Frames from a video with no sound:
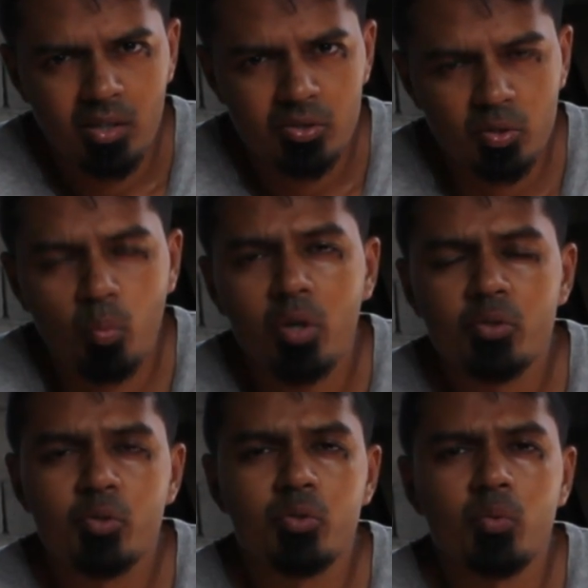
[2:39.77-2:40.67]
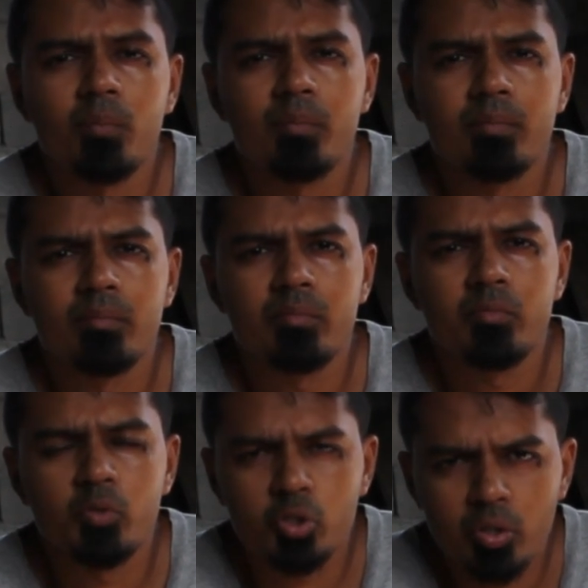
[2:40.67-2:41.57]
So what do? You
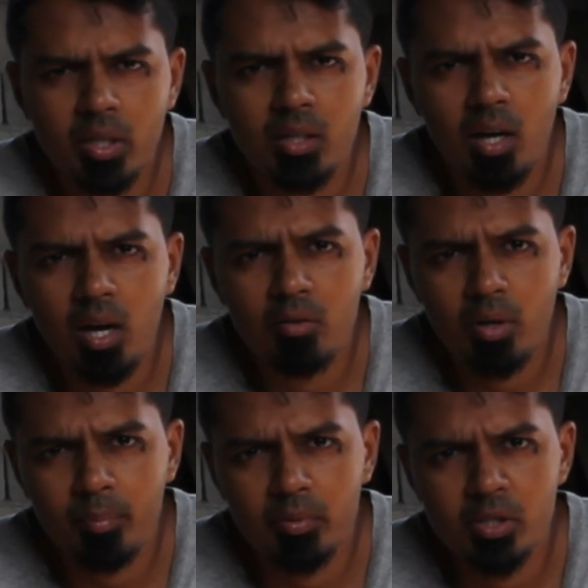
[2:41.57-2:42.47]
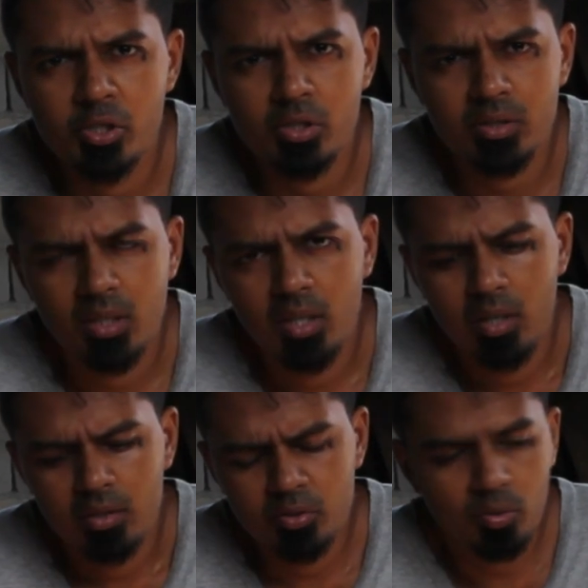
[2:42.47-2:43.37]
train all rep ranges.
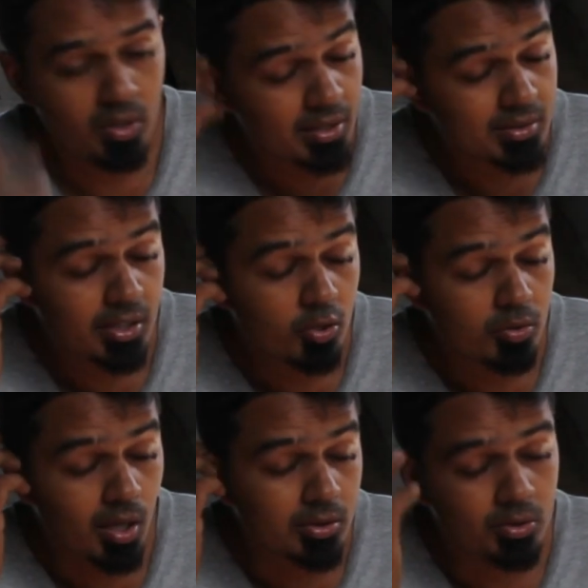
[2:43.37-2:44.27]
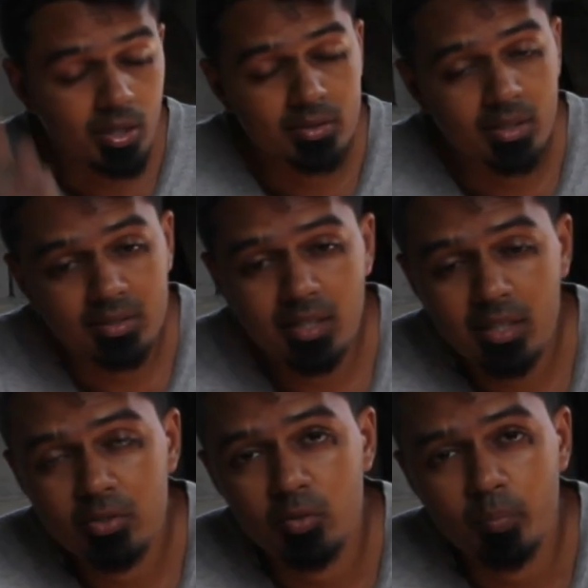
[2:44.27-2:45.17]
So let's say you, as I
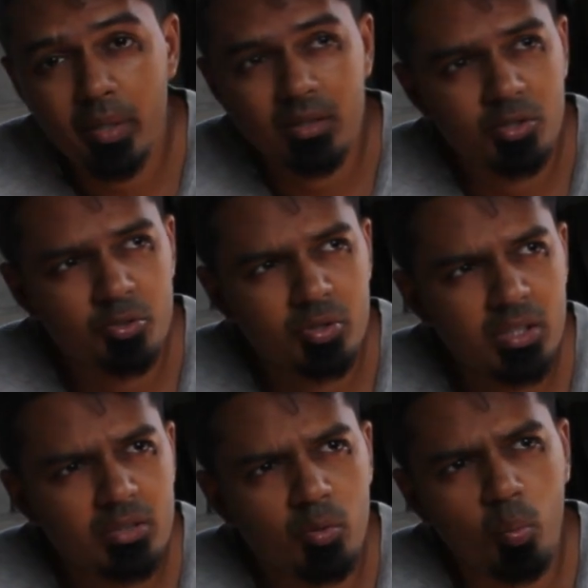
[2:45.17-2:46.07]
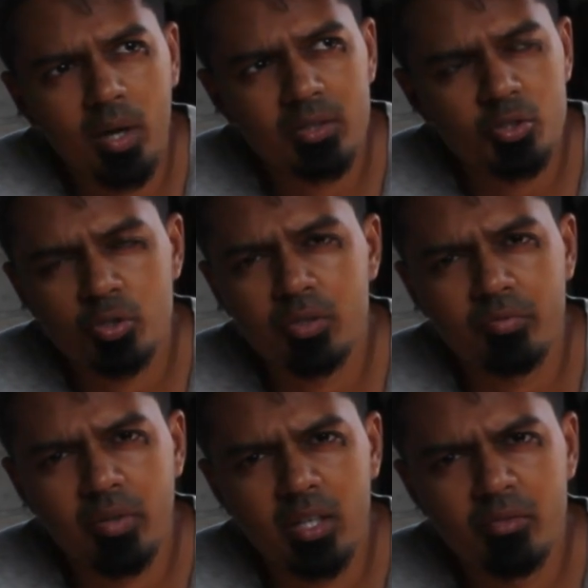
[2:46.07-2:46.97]
said, you pick the 1 to 3 to
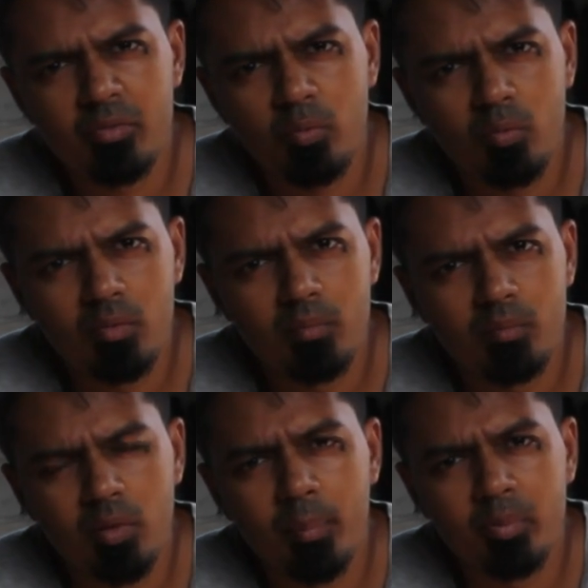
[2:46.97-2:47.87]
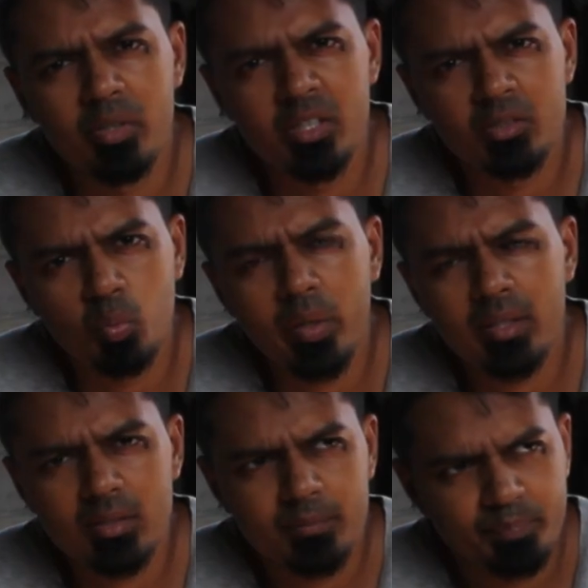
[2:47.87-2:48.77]
5 rep range
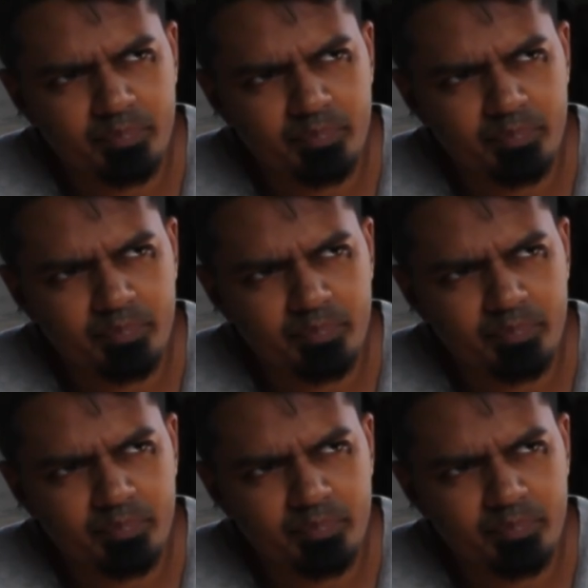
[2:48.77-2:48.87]
weight.